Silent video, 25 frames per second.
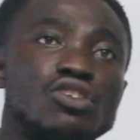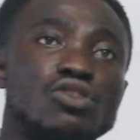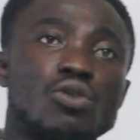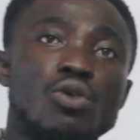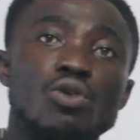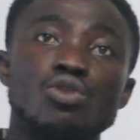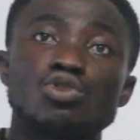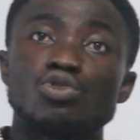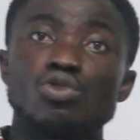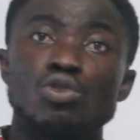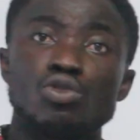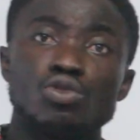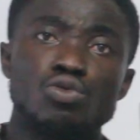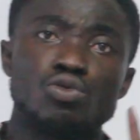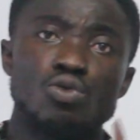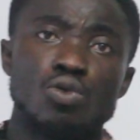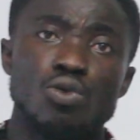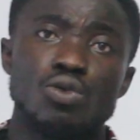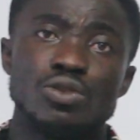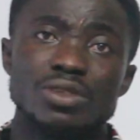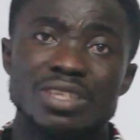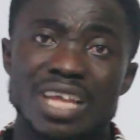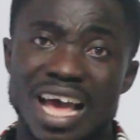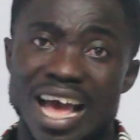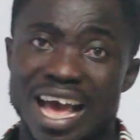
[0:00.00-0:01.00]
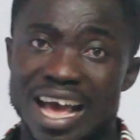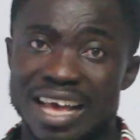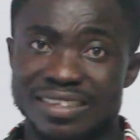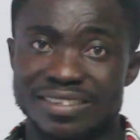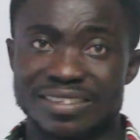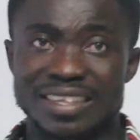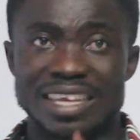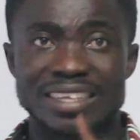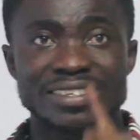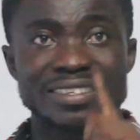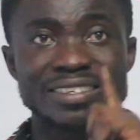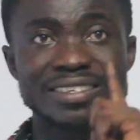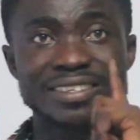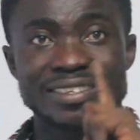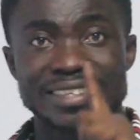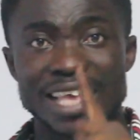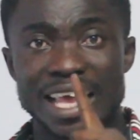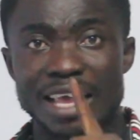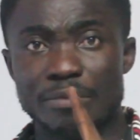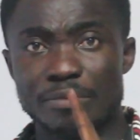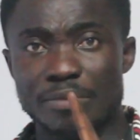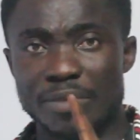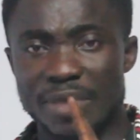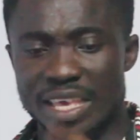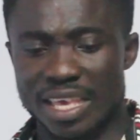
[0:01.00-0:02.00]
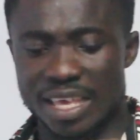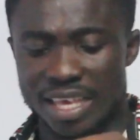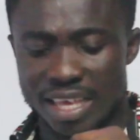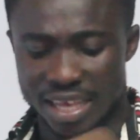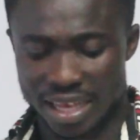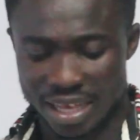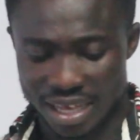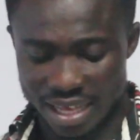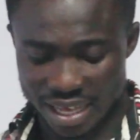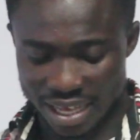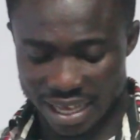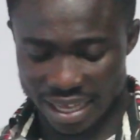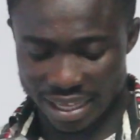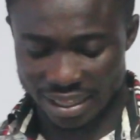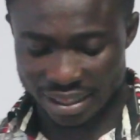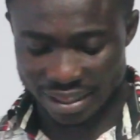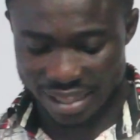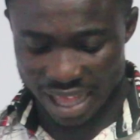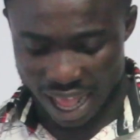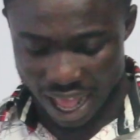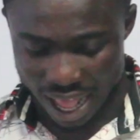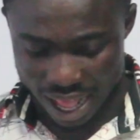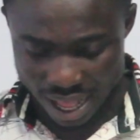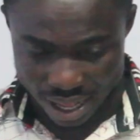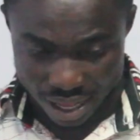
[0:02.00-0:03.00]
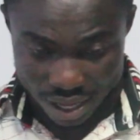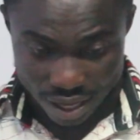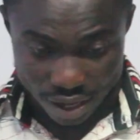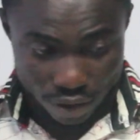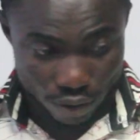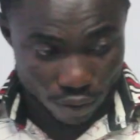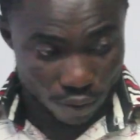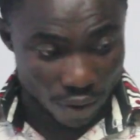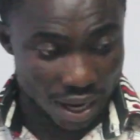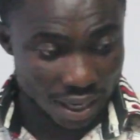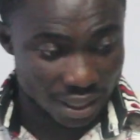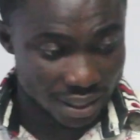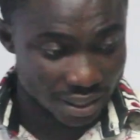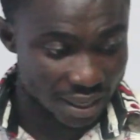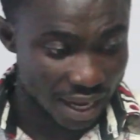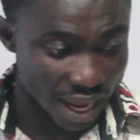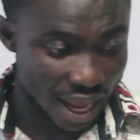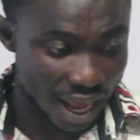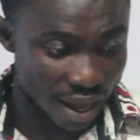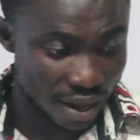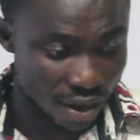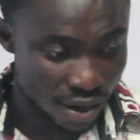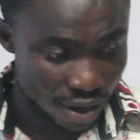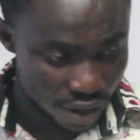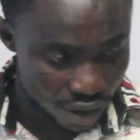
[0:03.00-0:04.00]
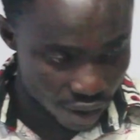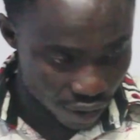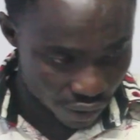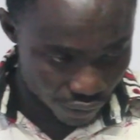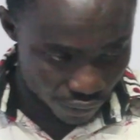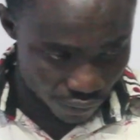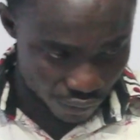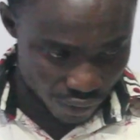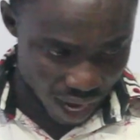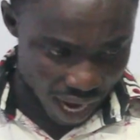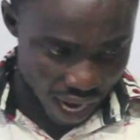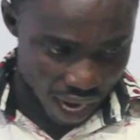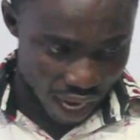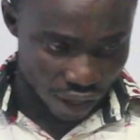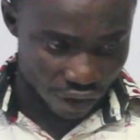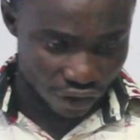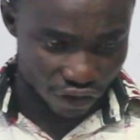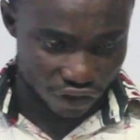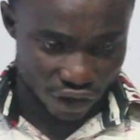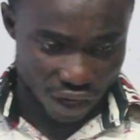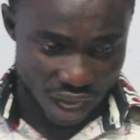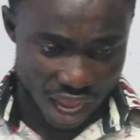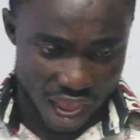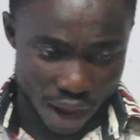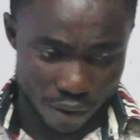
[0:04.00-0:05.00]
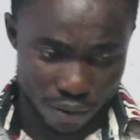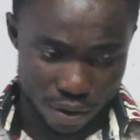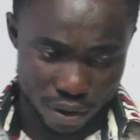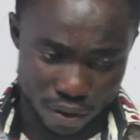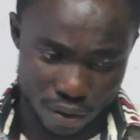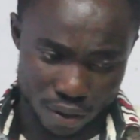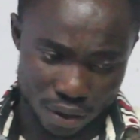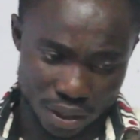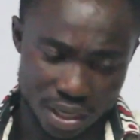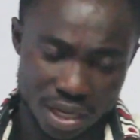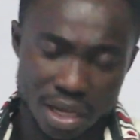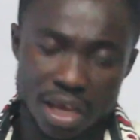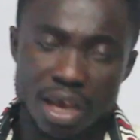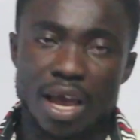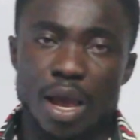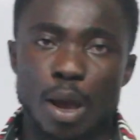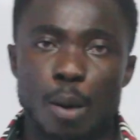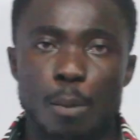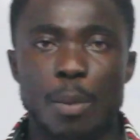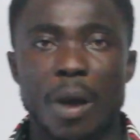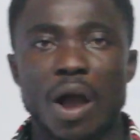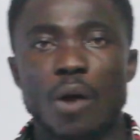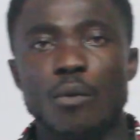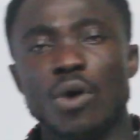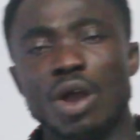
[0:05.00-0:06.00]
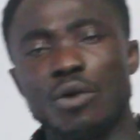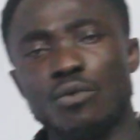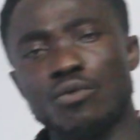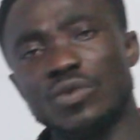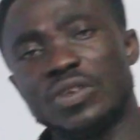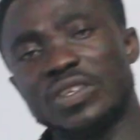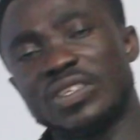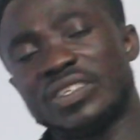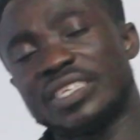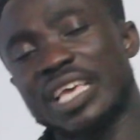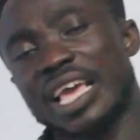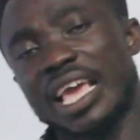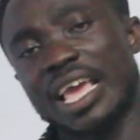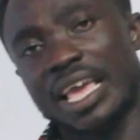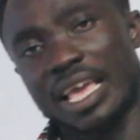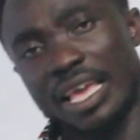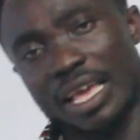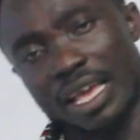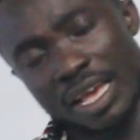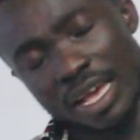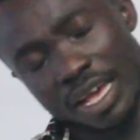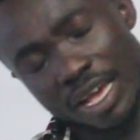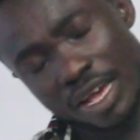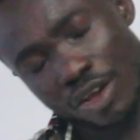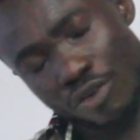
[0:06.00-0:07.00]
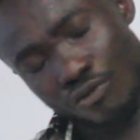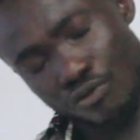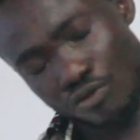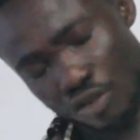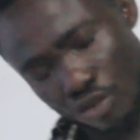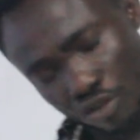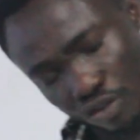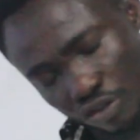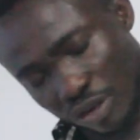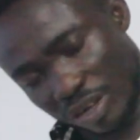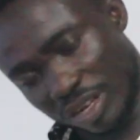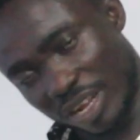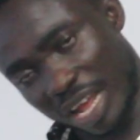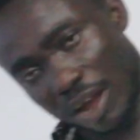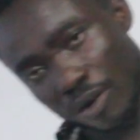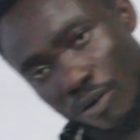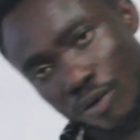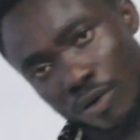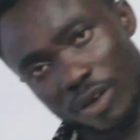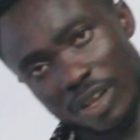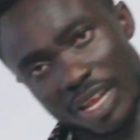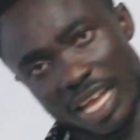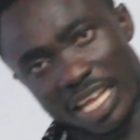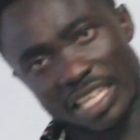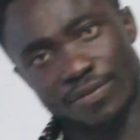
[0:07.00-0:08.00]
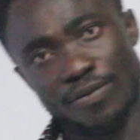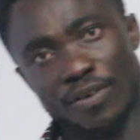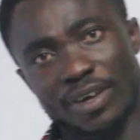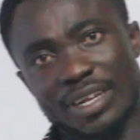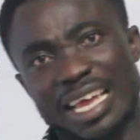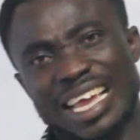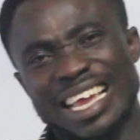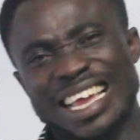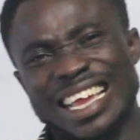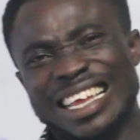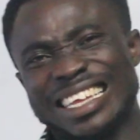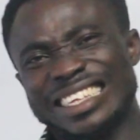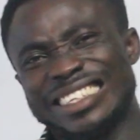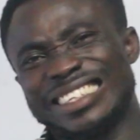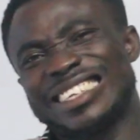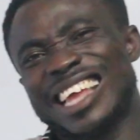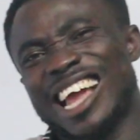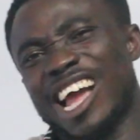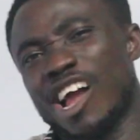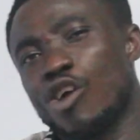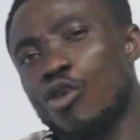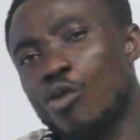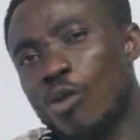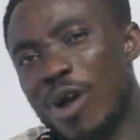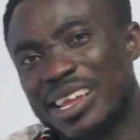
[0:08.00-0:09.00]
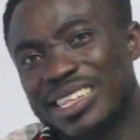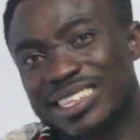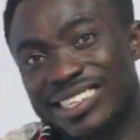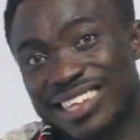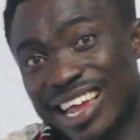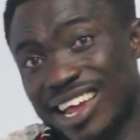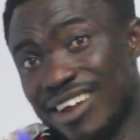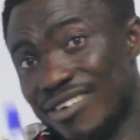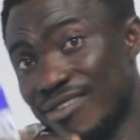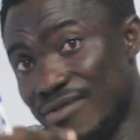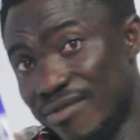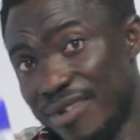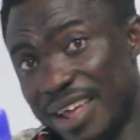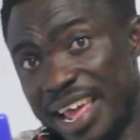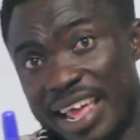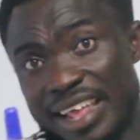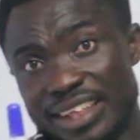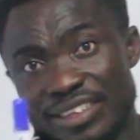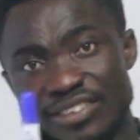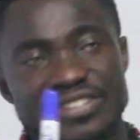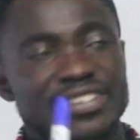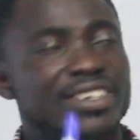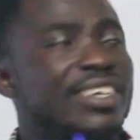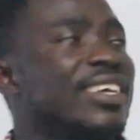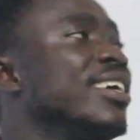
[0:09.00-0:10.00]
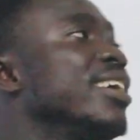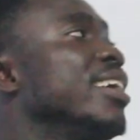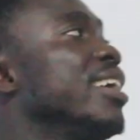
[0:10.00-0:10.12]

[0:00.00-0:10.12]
is also known as the semi-interquartile range. Are we good? But when we say you should calculate for the interquartile range,